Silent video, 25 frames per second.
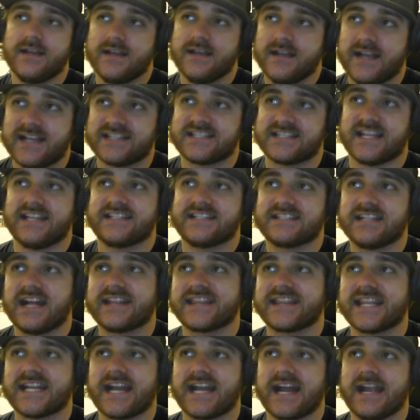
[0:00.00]
It's
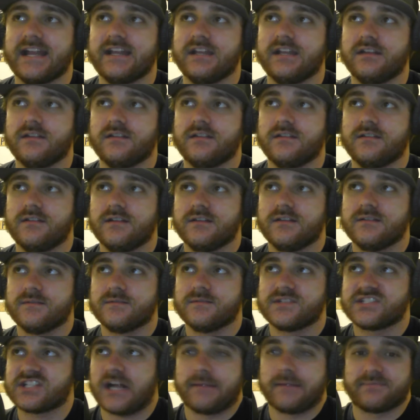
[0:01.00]
not that I
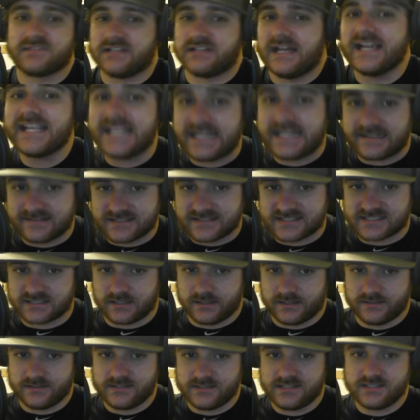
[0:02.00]
stopped liking the
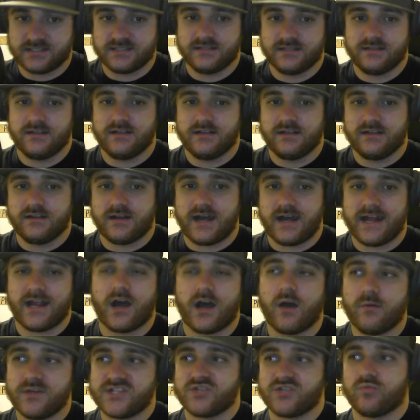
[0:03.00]
Suns. I
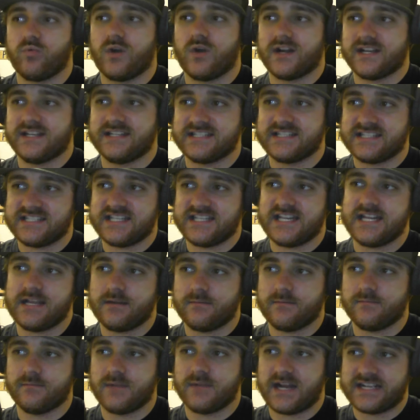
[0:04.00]
always wanted to see
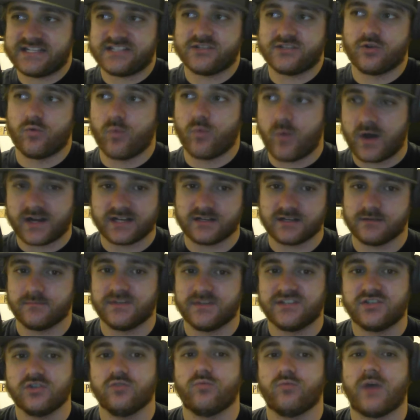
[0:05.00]
them. I still wanted them to
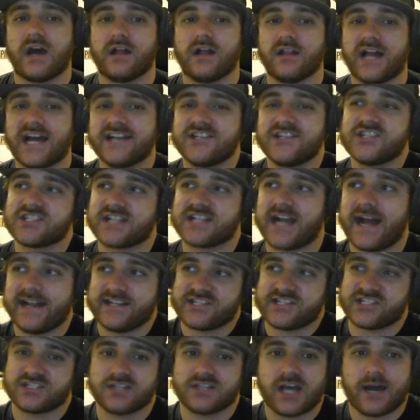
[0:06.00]
do well. I just kind
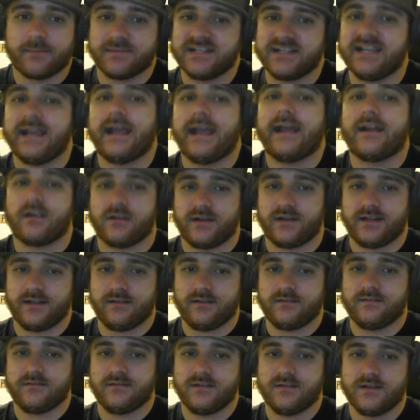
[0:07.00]
of stopped caring.
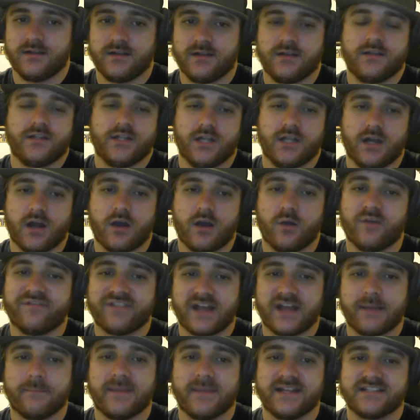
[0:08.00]
If
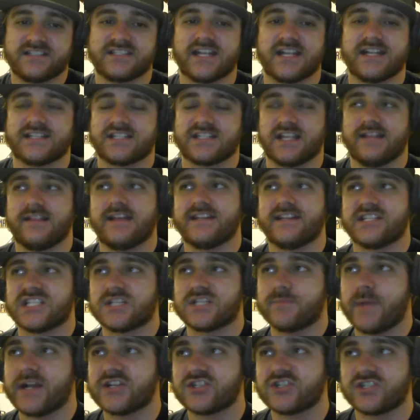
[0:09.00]
that made sense. And then
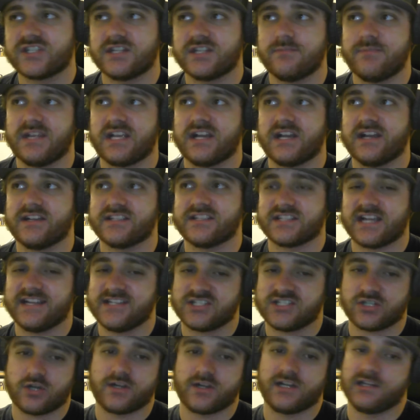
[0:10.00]
especially because I
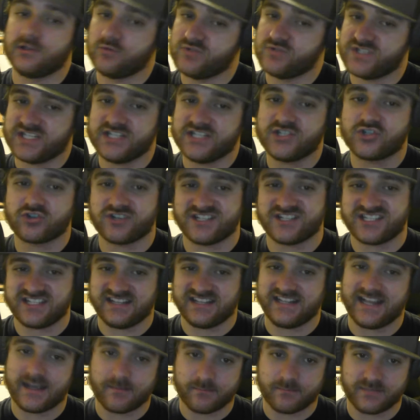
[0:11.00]
started to lose interest in
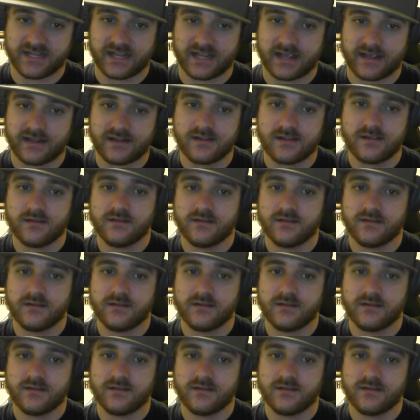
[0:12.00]
the NBA